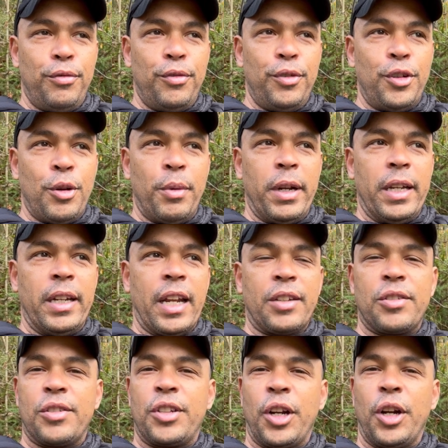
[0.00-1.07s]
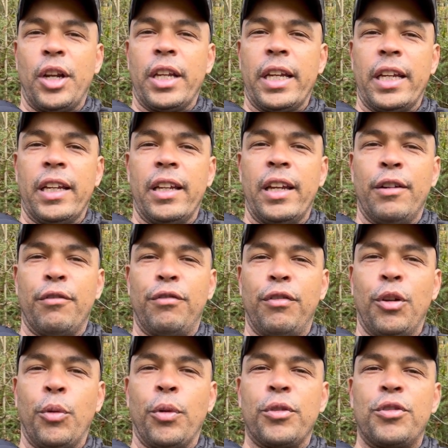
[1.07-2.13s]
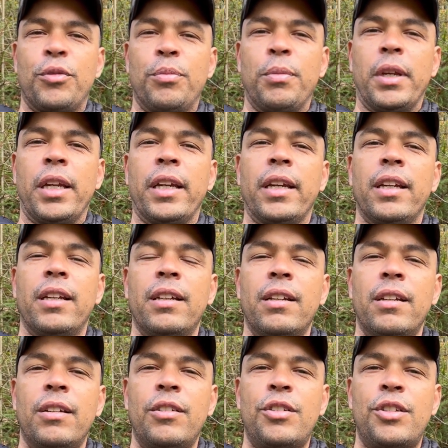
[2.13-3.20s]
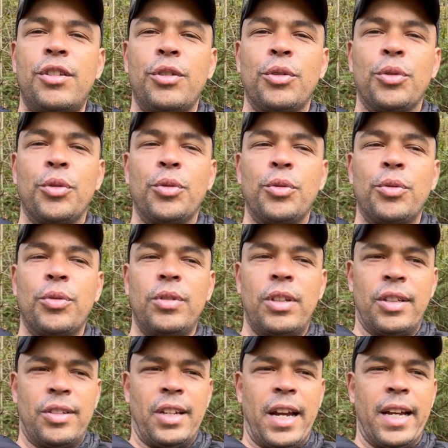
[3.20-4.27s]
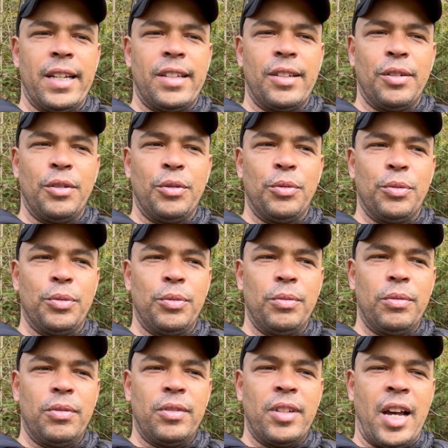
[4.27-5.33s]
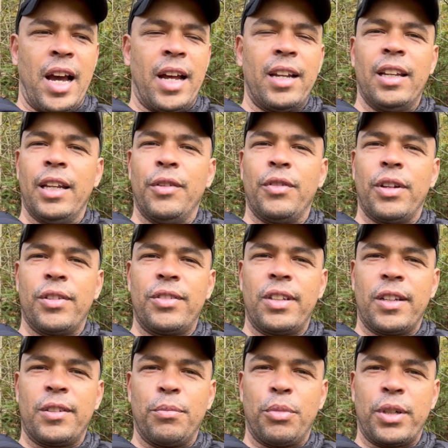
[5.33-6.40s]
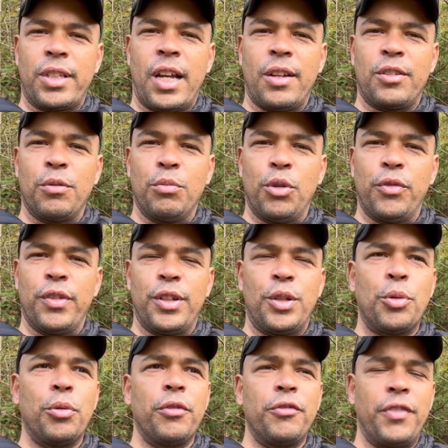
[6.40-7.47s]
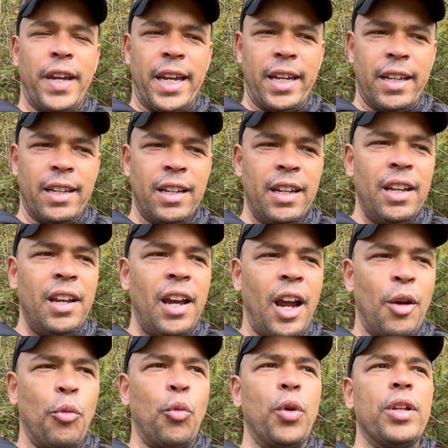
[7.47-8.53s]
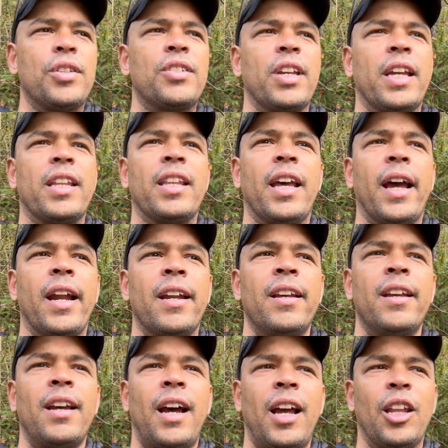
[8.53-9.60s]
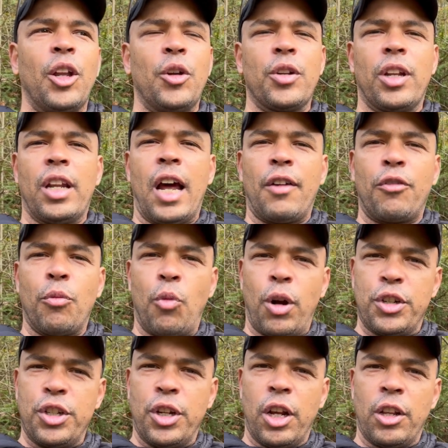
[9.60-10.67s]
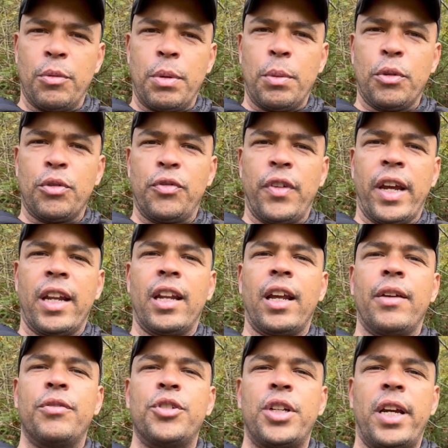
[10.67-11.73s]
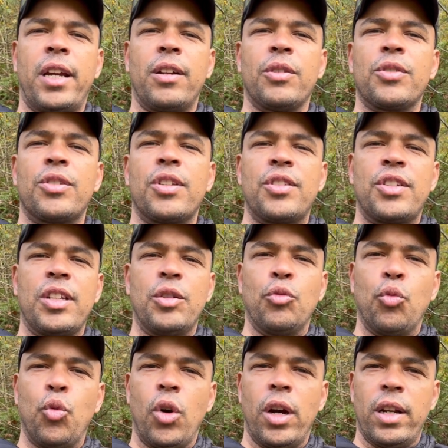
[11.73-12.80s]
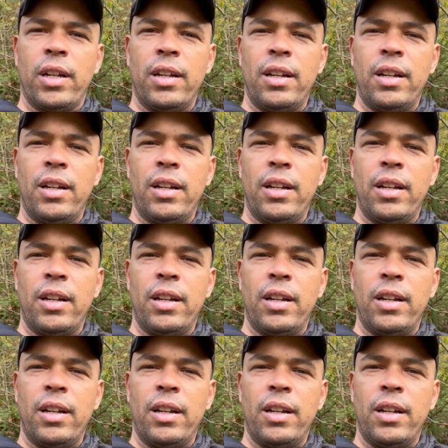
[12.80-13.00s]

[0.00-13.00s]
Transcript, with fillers: nobody necessarily influenced me to decide to not live in a sticks and bricks house and move into a van. I would say that I learned a lot from watching other people's van life channels to see what